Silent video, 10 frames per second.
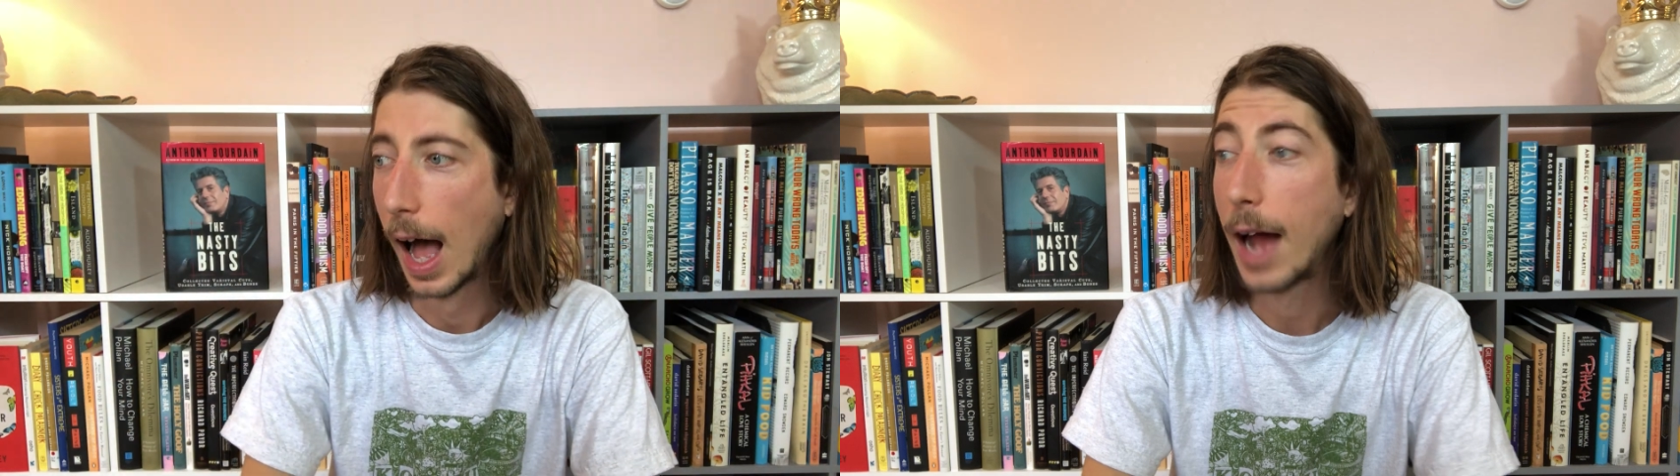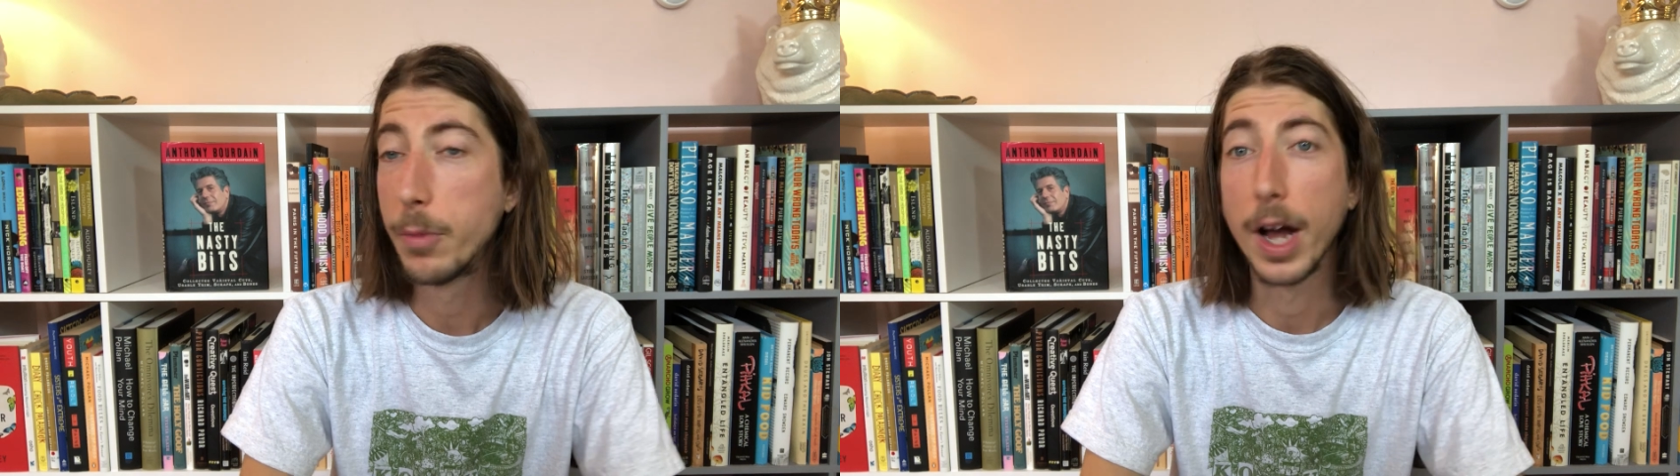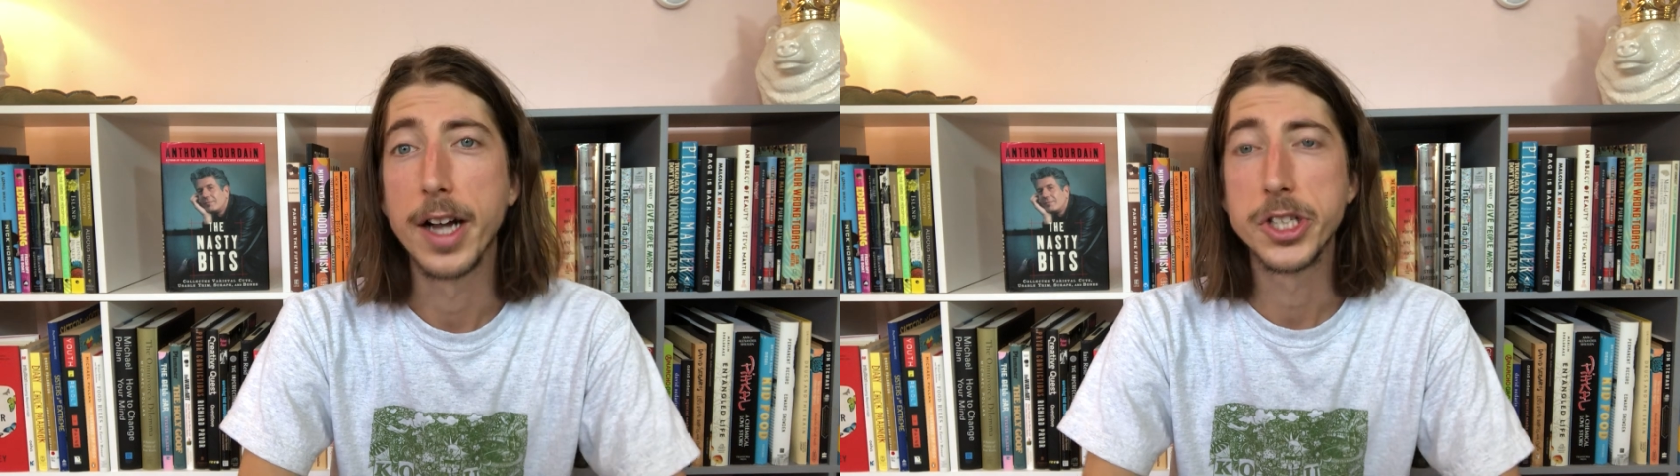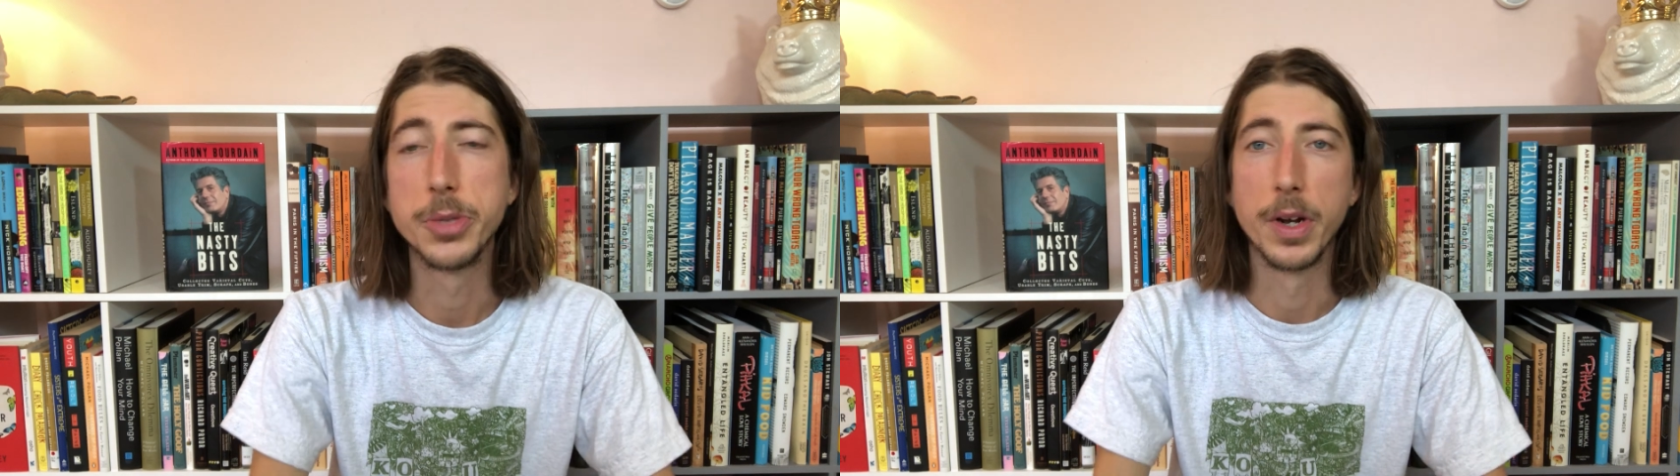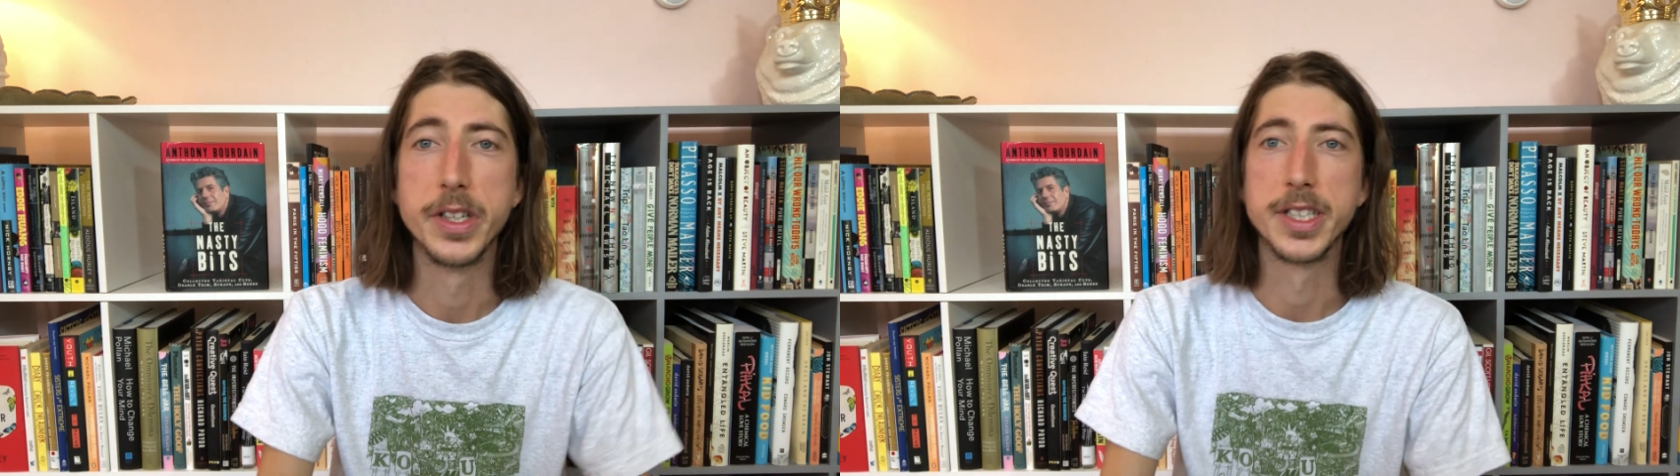I
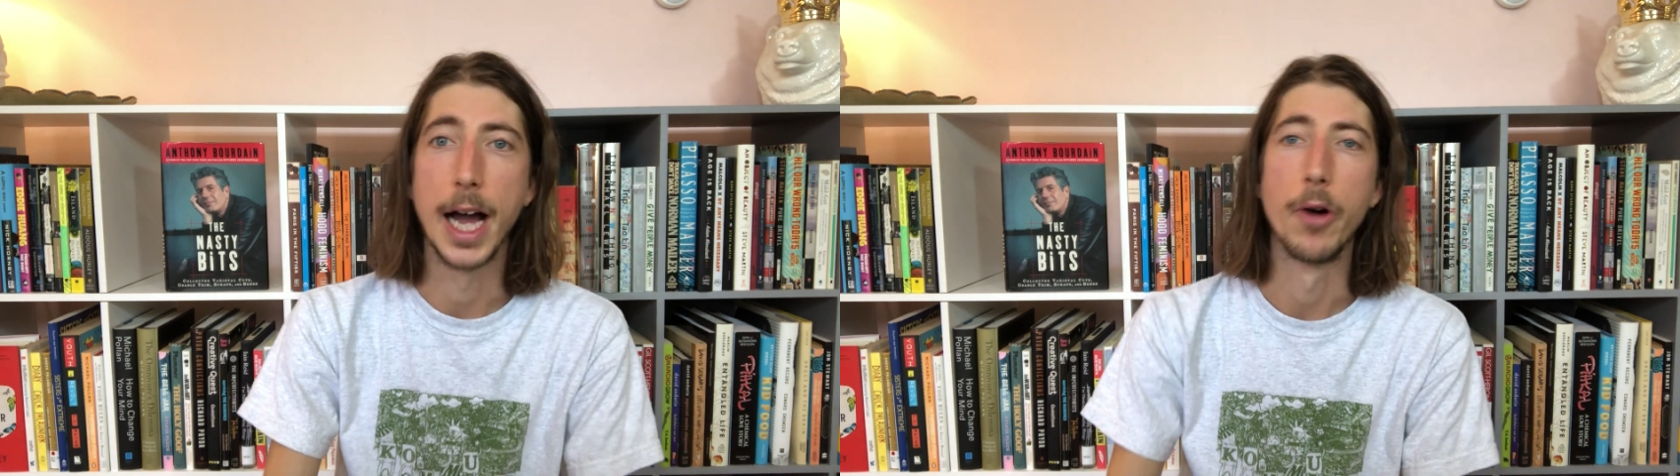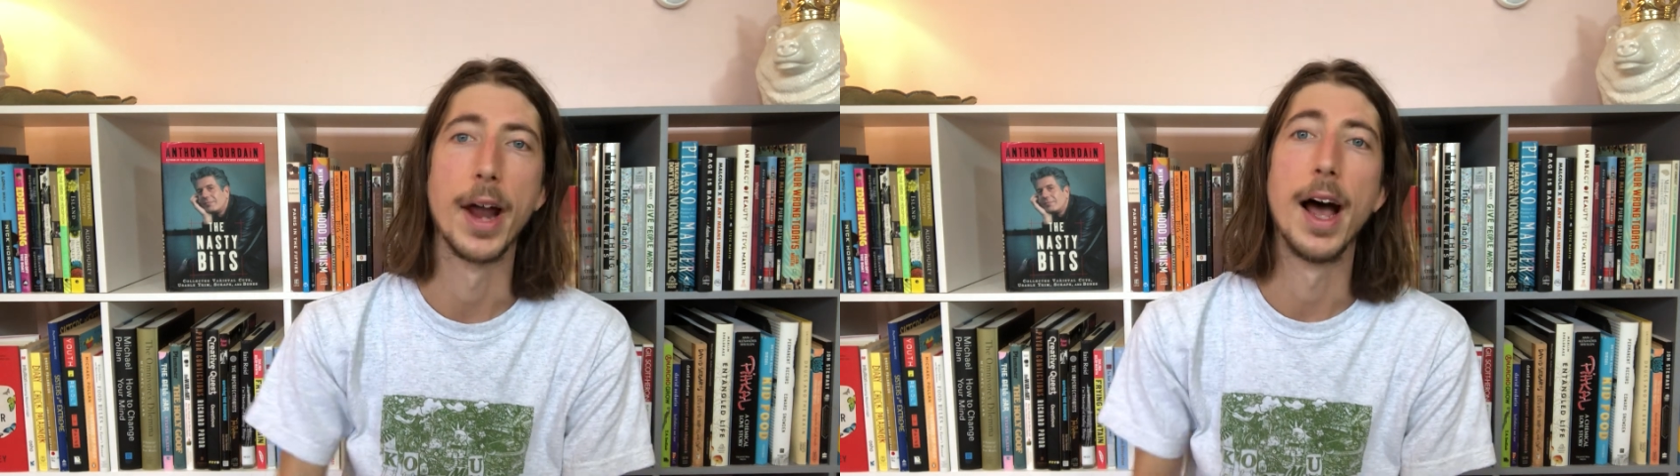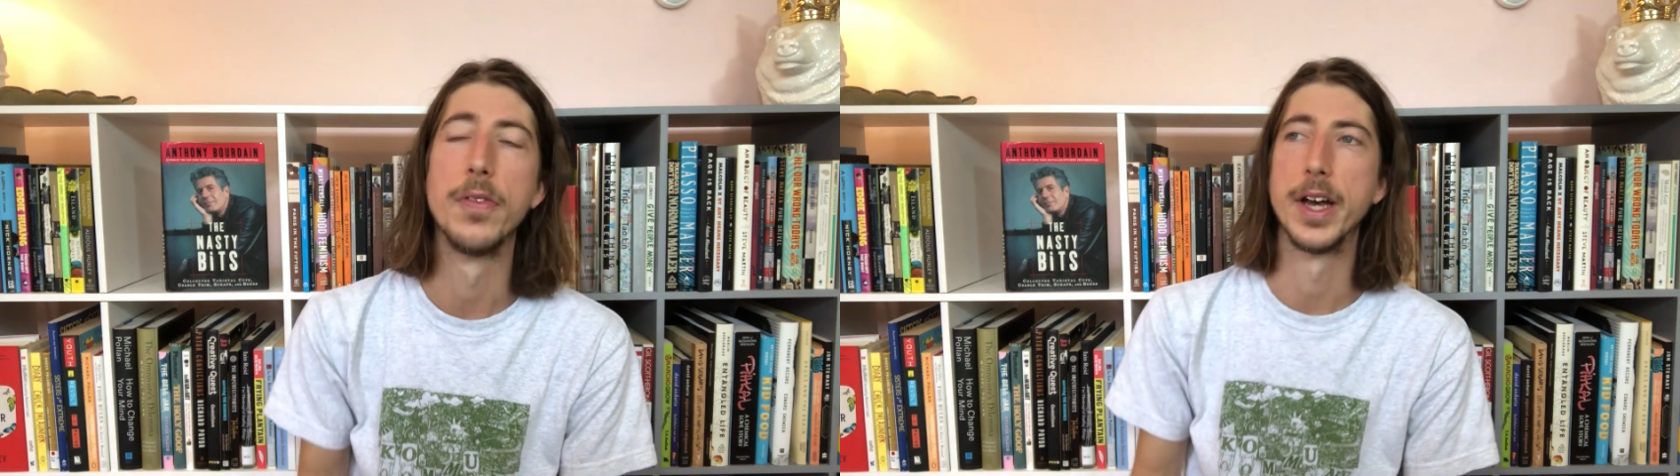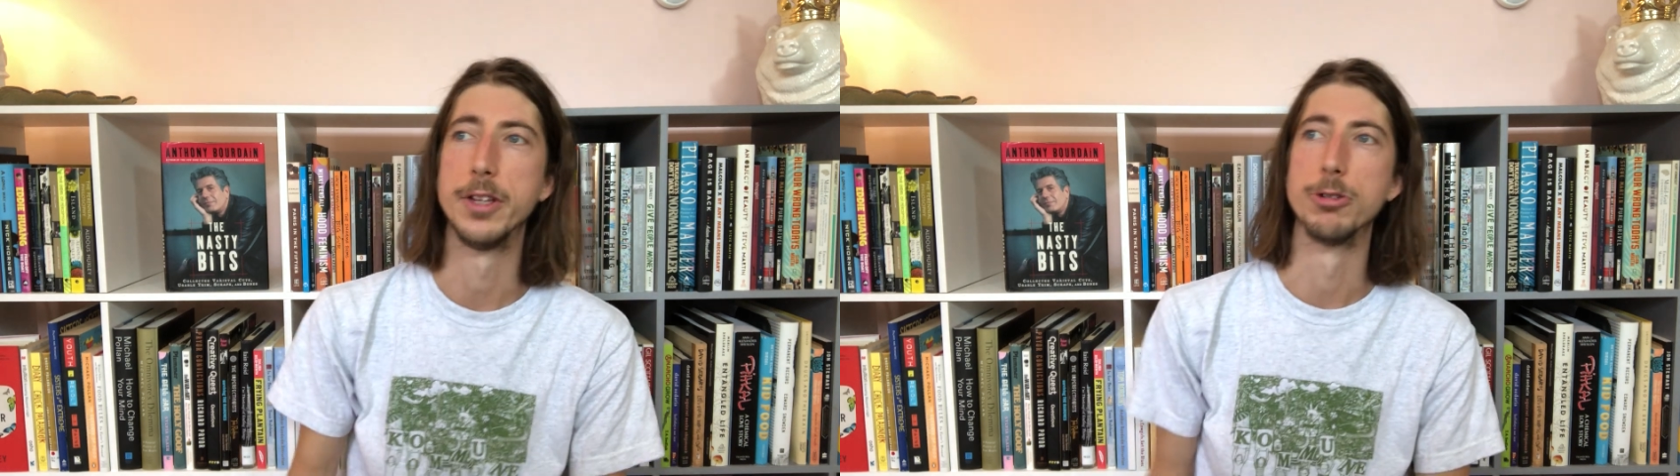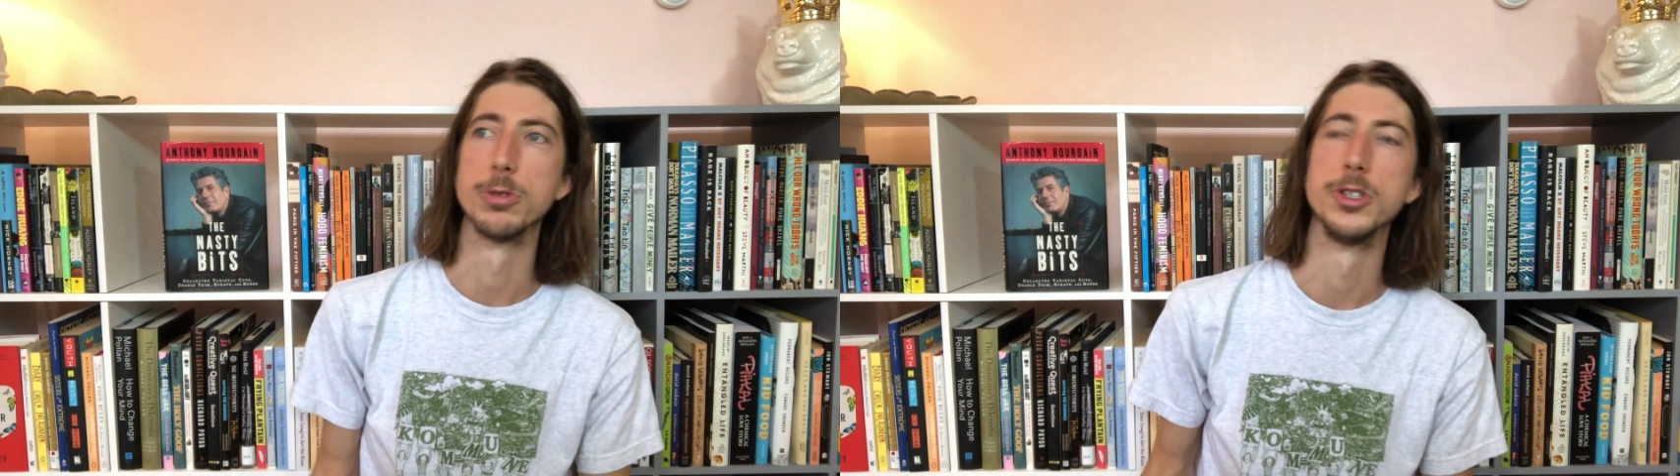actually read this out at that
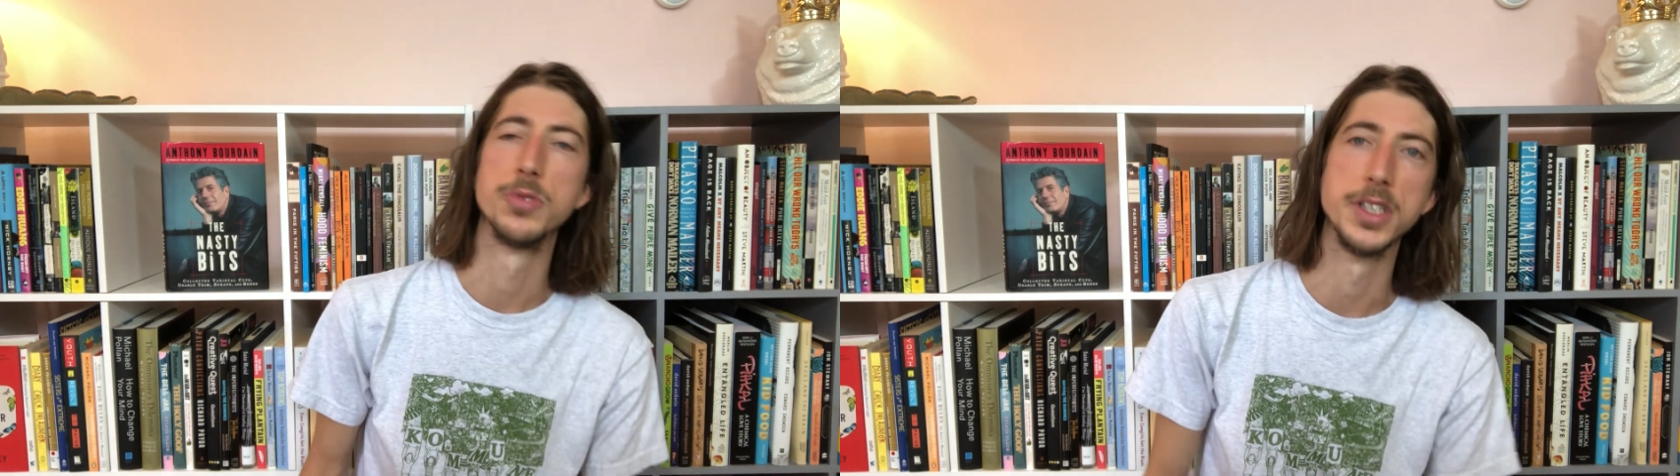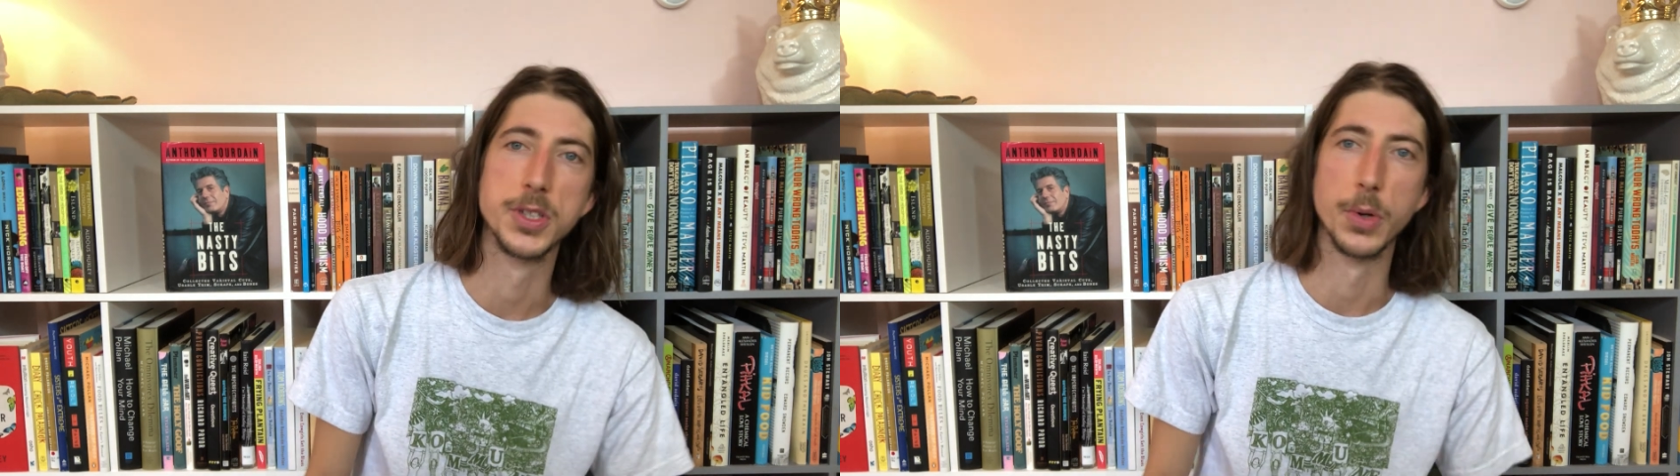yoga retreat,